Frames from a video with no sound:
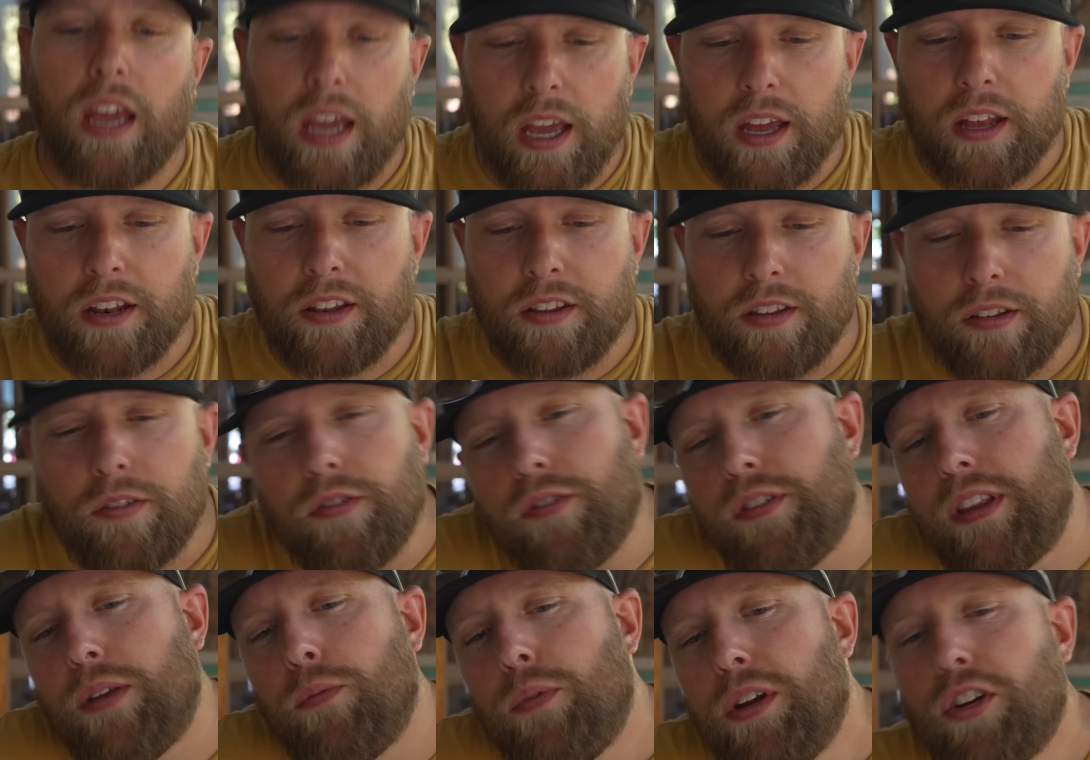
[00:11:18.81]
and
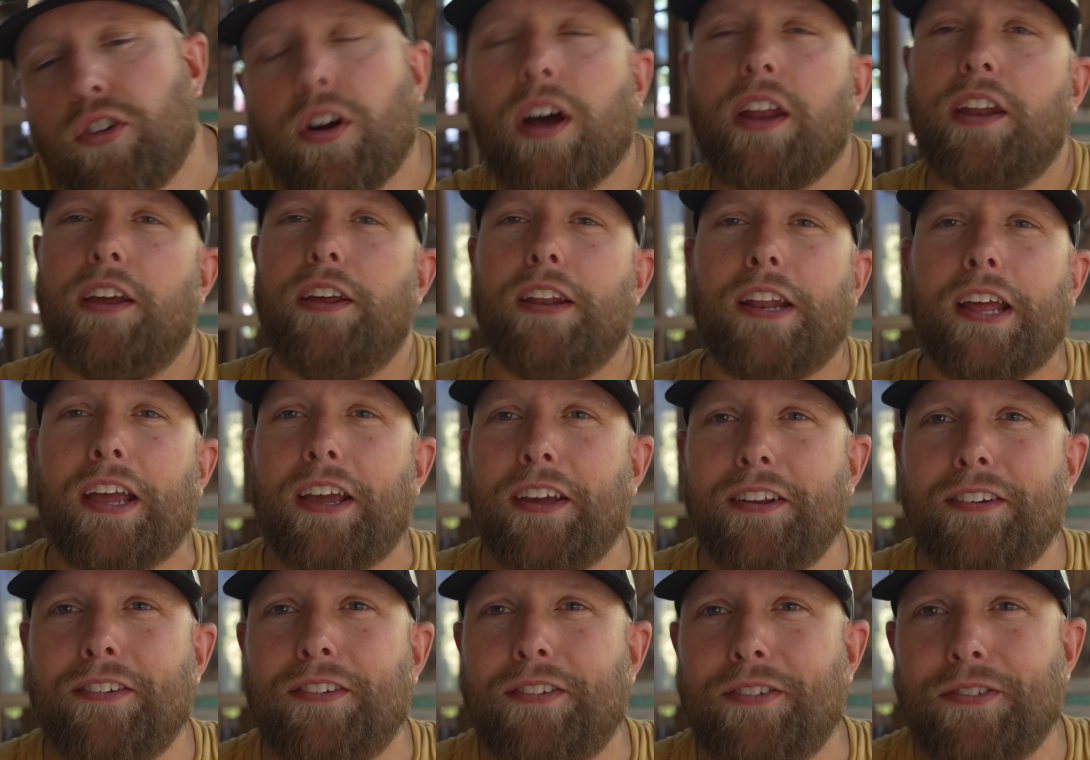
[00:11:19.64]
then we tried it
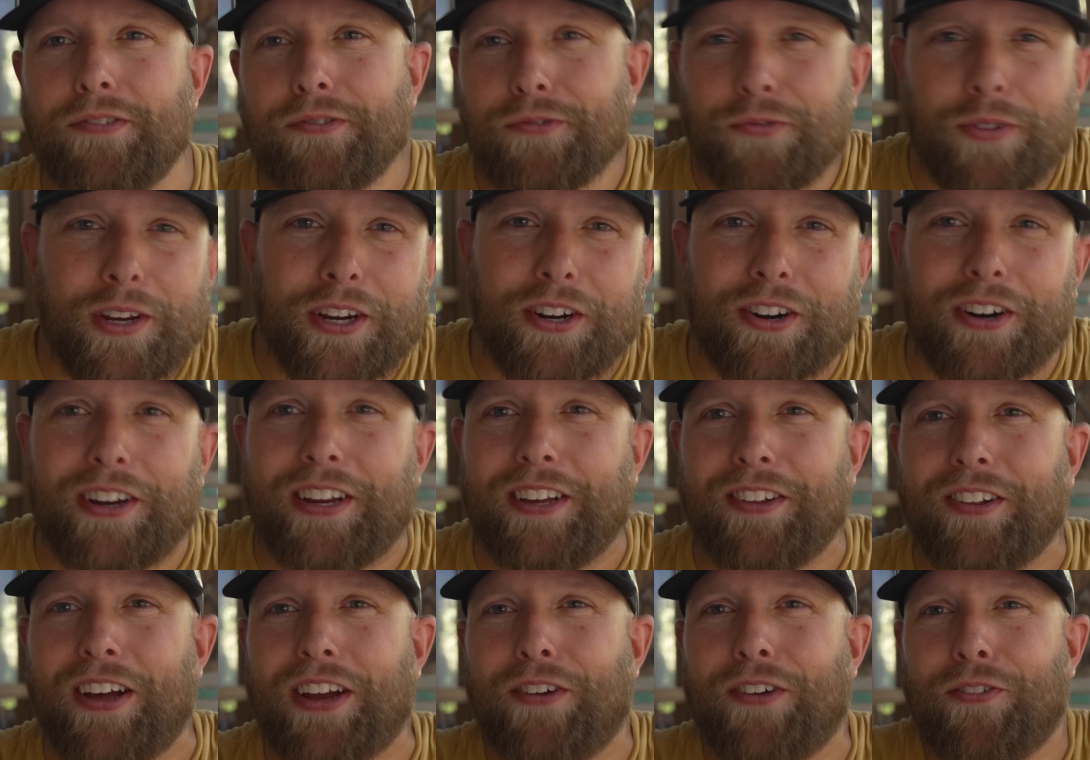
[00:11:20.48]
and we agree.
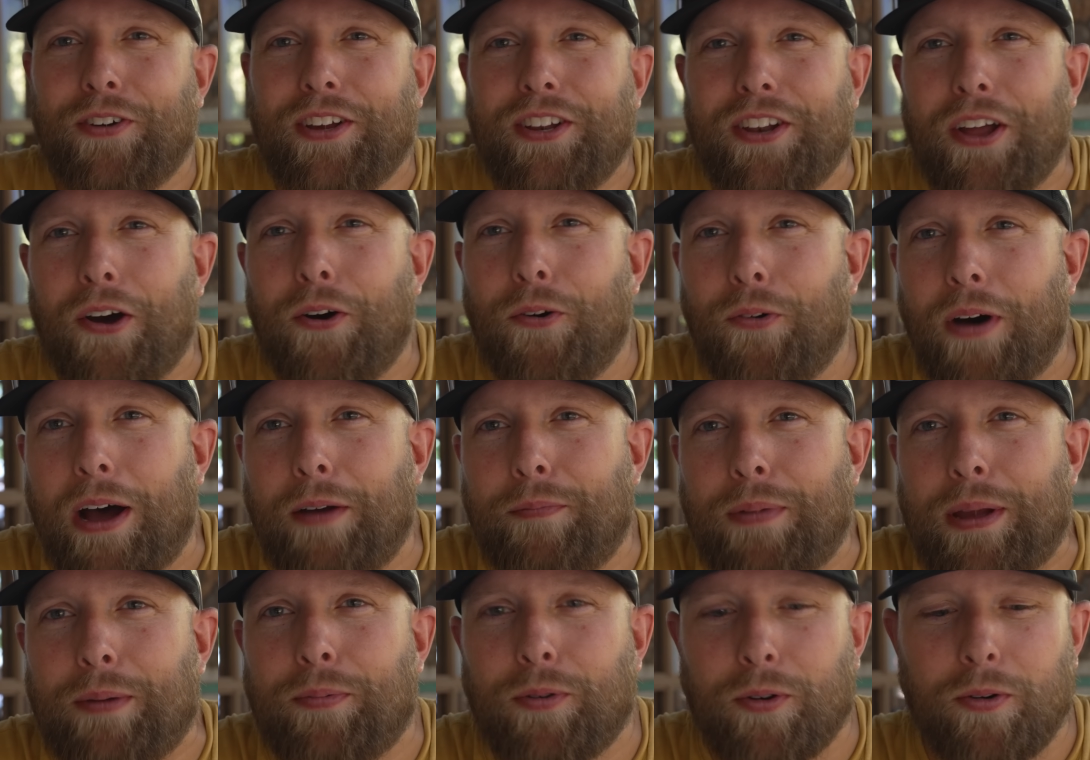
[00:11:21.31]
Like we know why
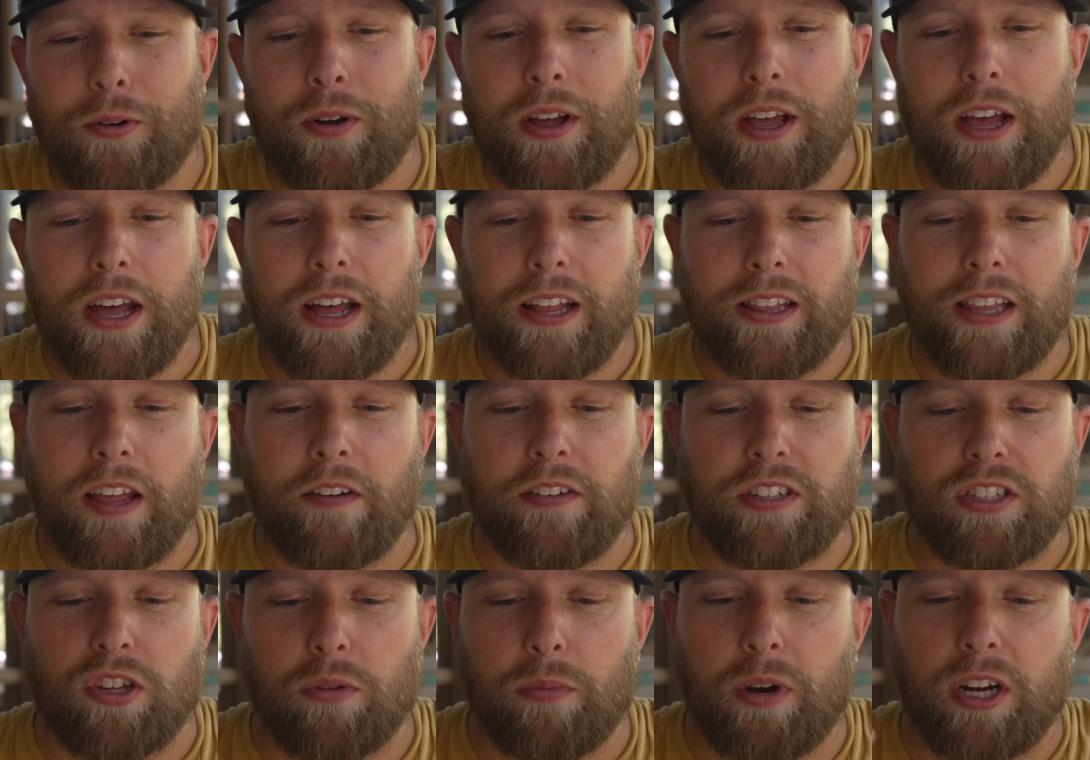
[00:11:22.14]
people love
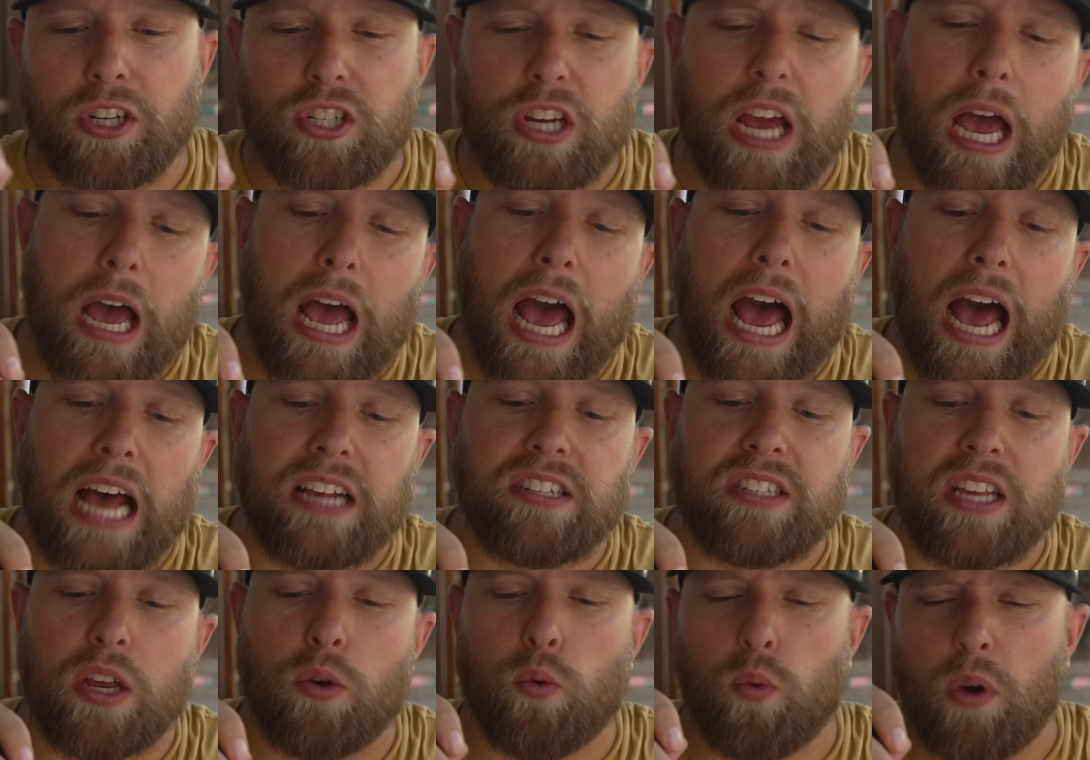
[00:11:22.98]
it so much. I
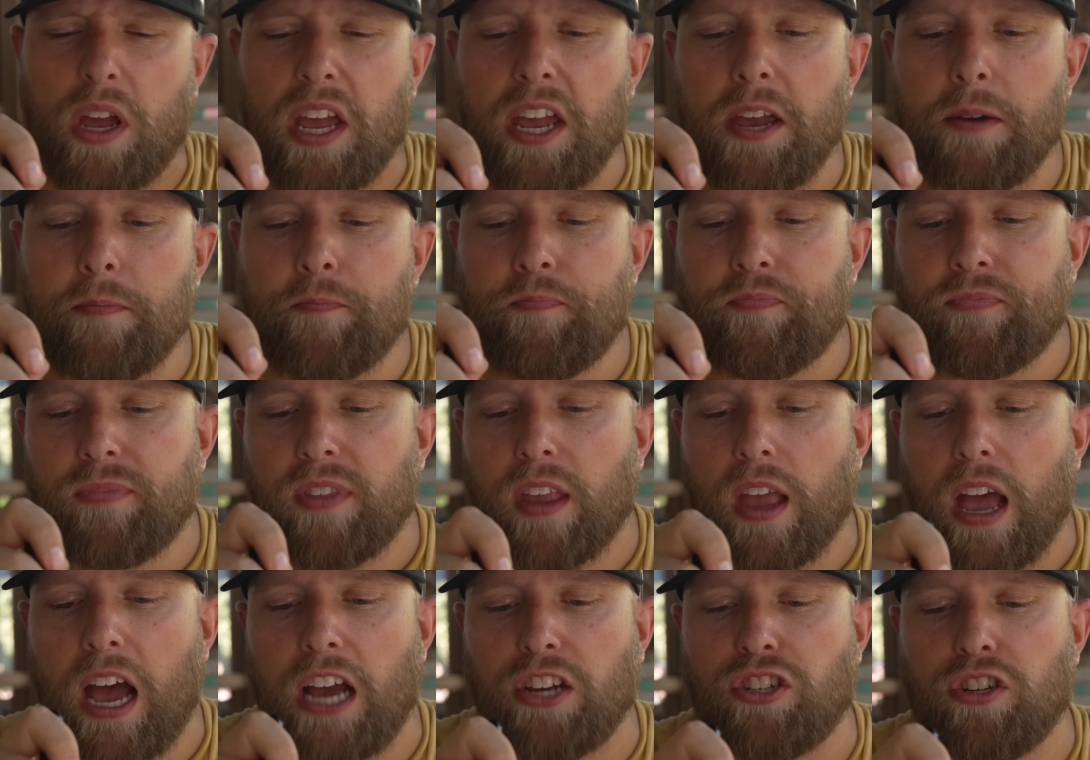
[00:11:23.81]
say we.
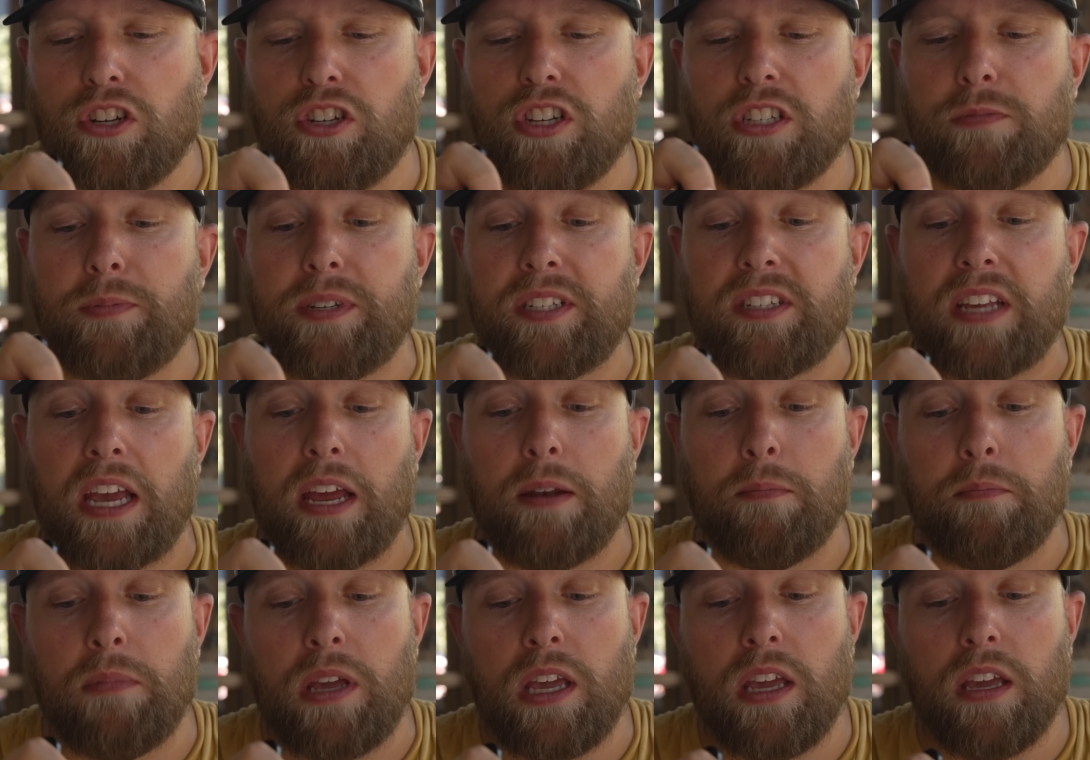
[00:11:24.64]
I should just be
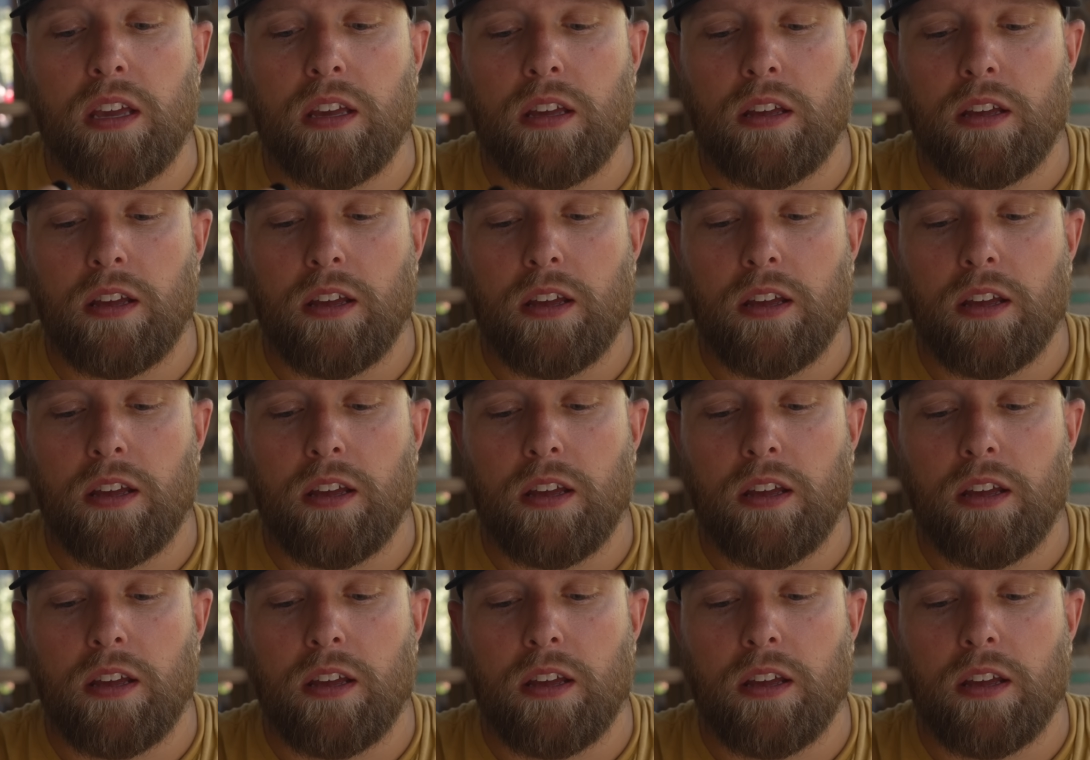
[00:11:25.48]
saying me.